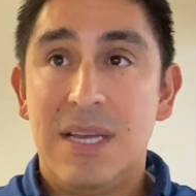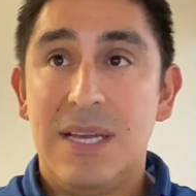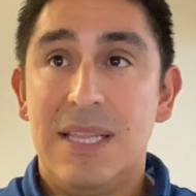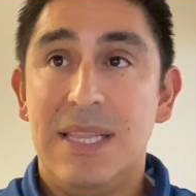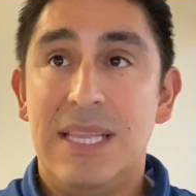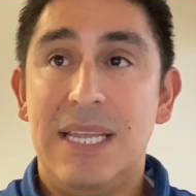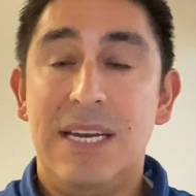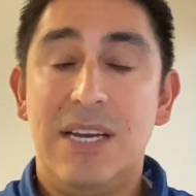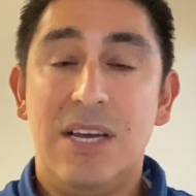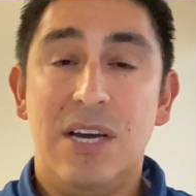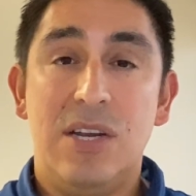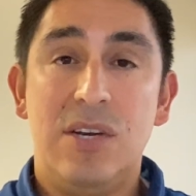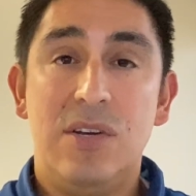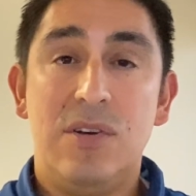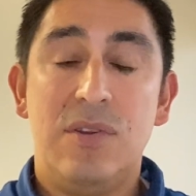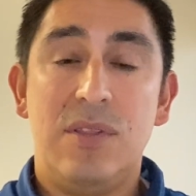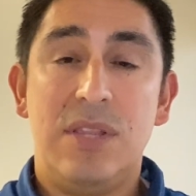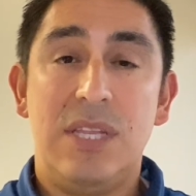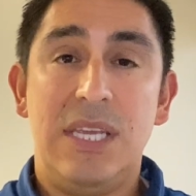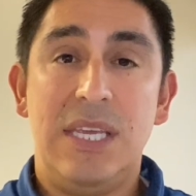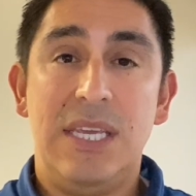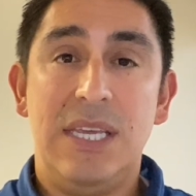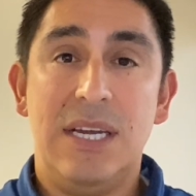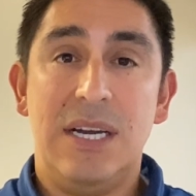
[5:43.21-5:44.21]
then under
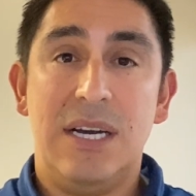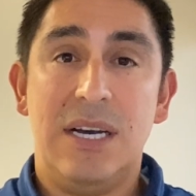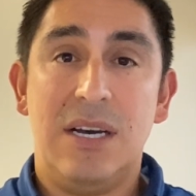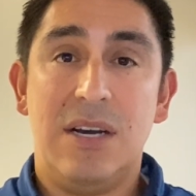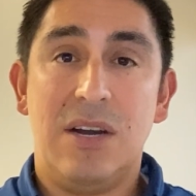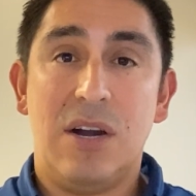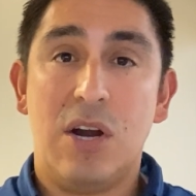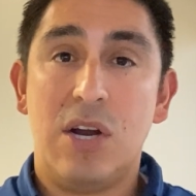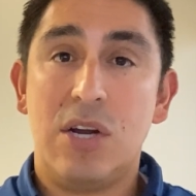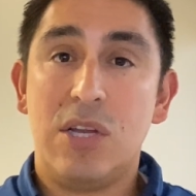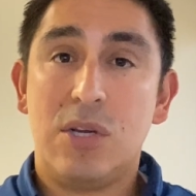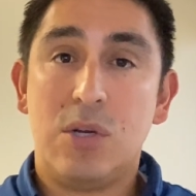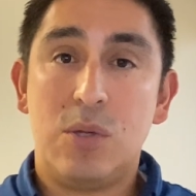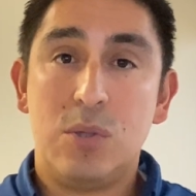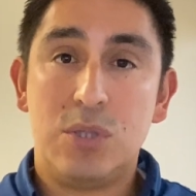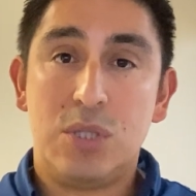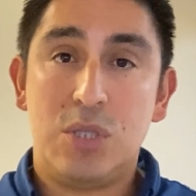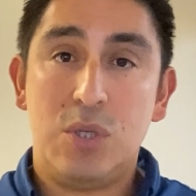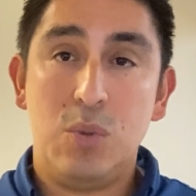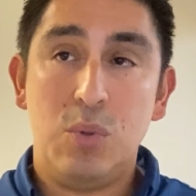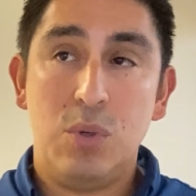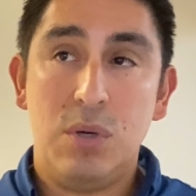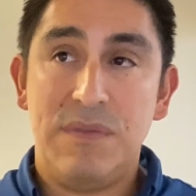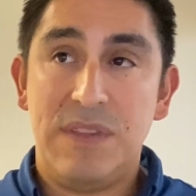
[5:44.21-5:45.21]
the Article
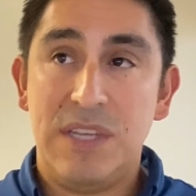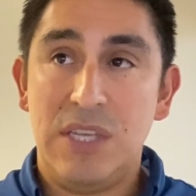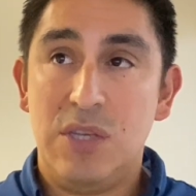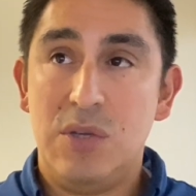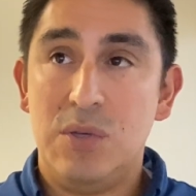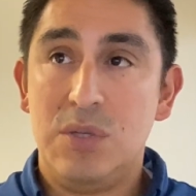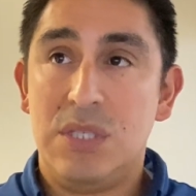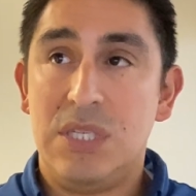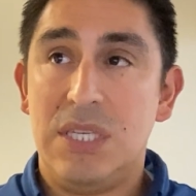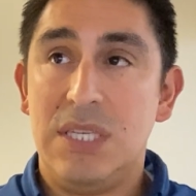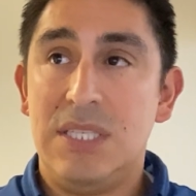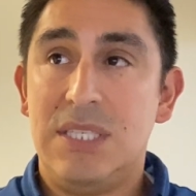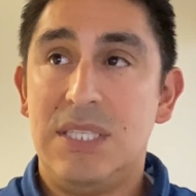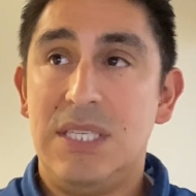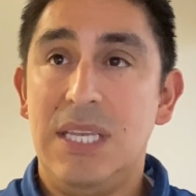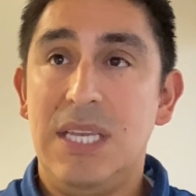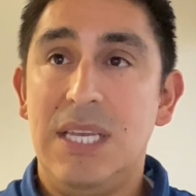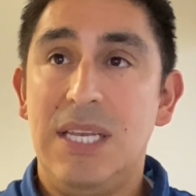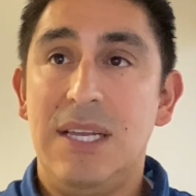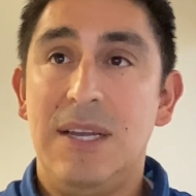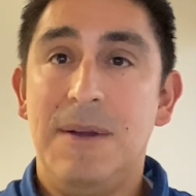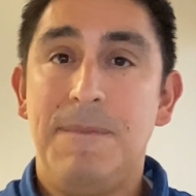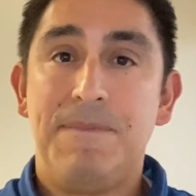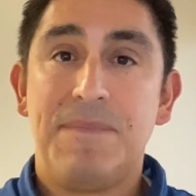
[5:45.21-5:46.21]
2 of the
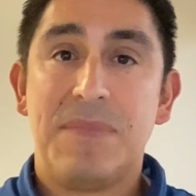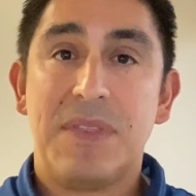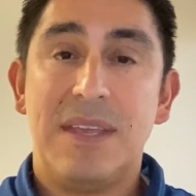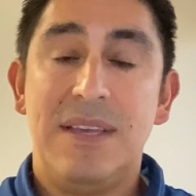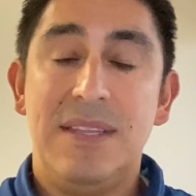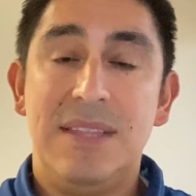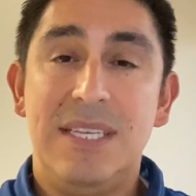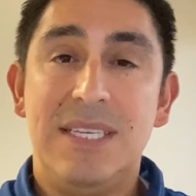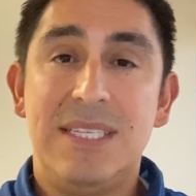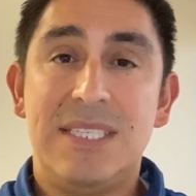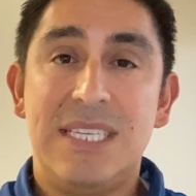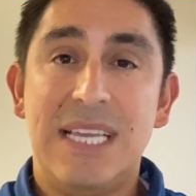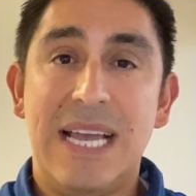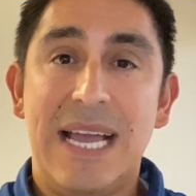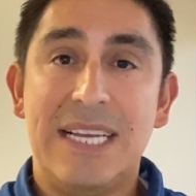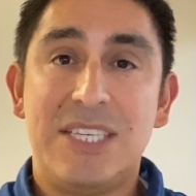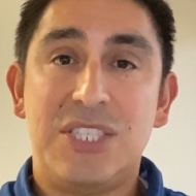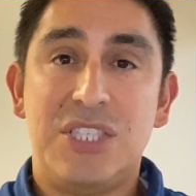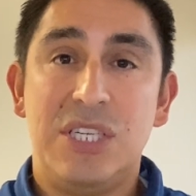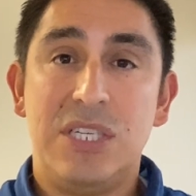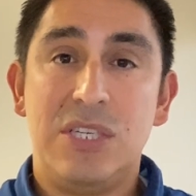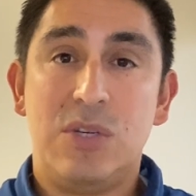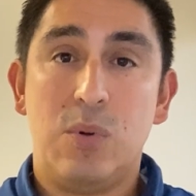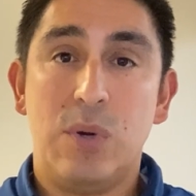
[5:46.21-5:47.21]
UCC, this
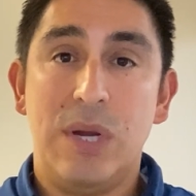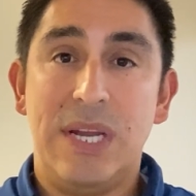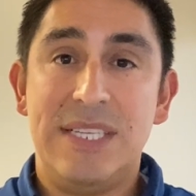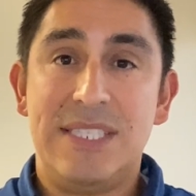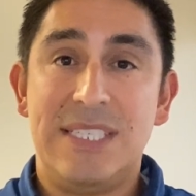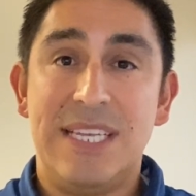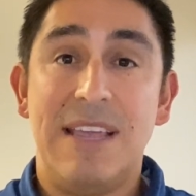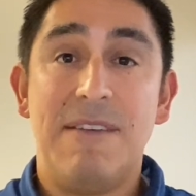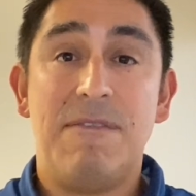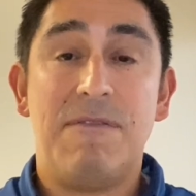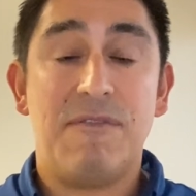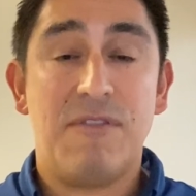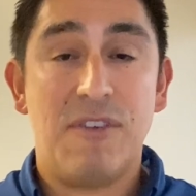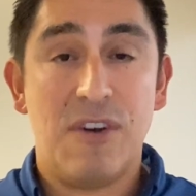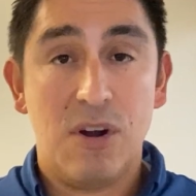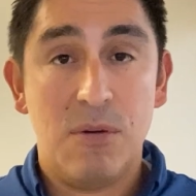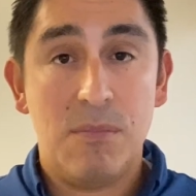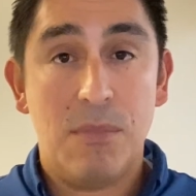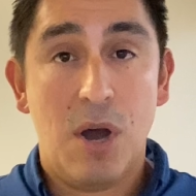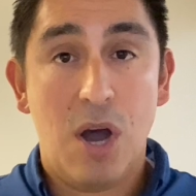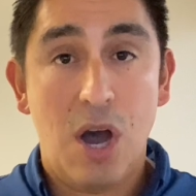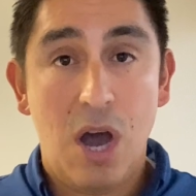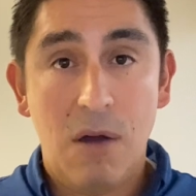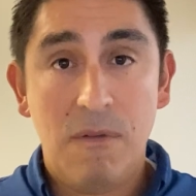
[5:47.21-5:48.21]
action creates a
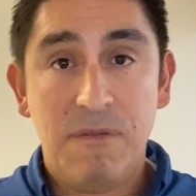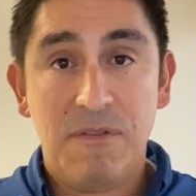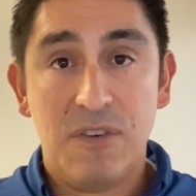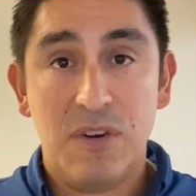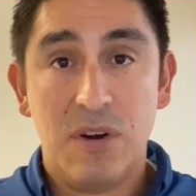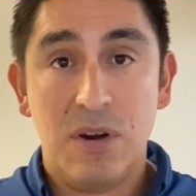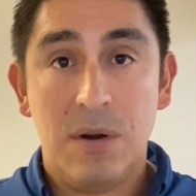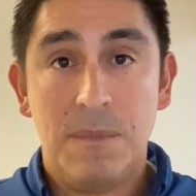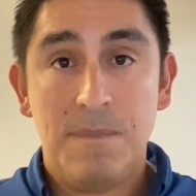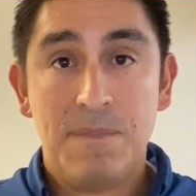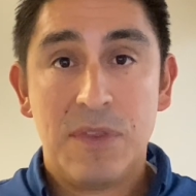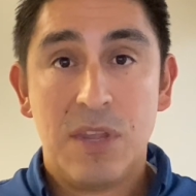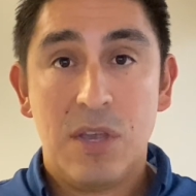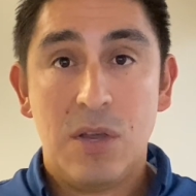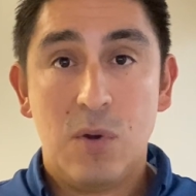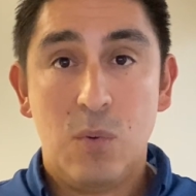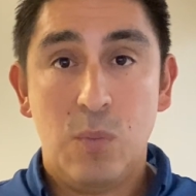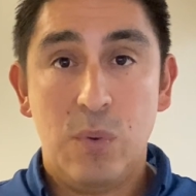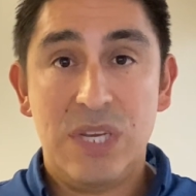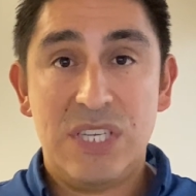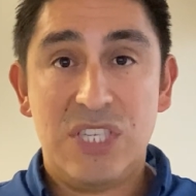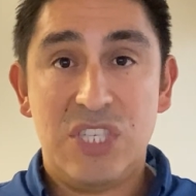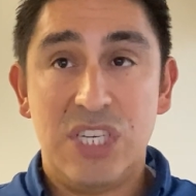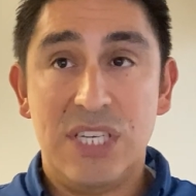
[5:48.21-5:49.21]
firm offer
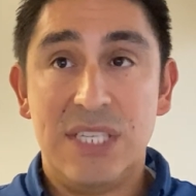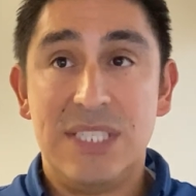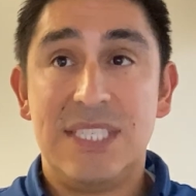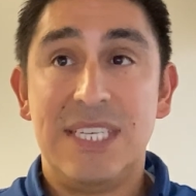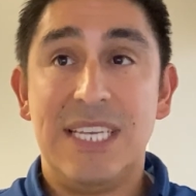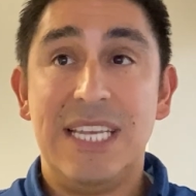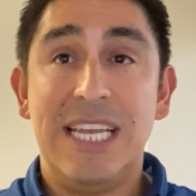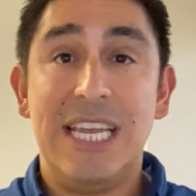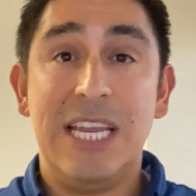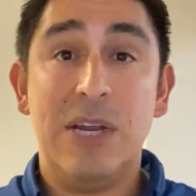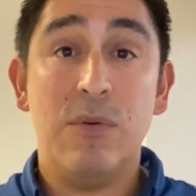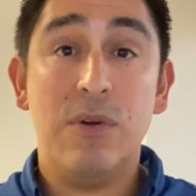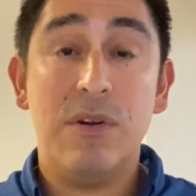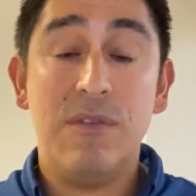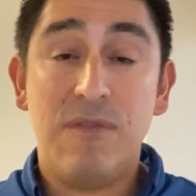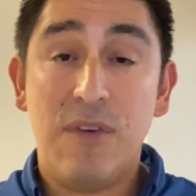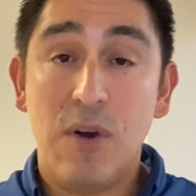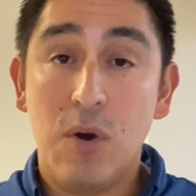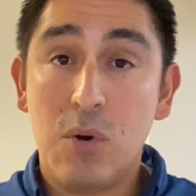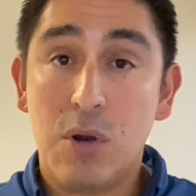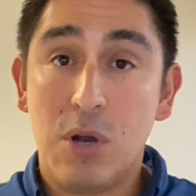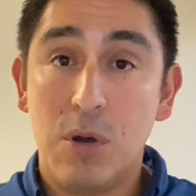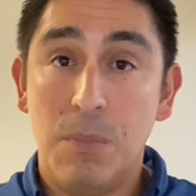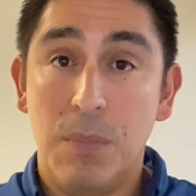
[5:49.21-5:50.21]
which is
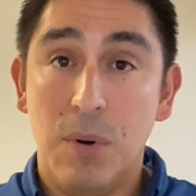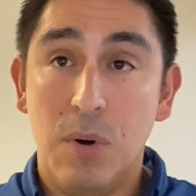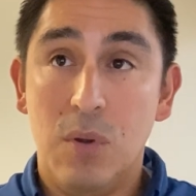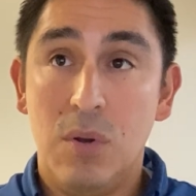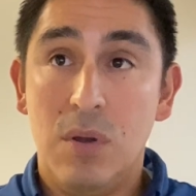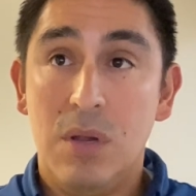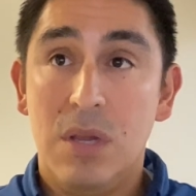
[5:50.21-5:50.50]
irrevocable.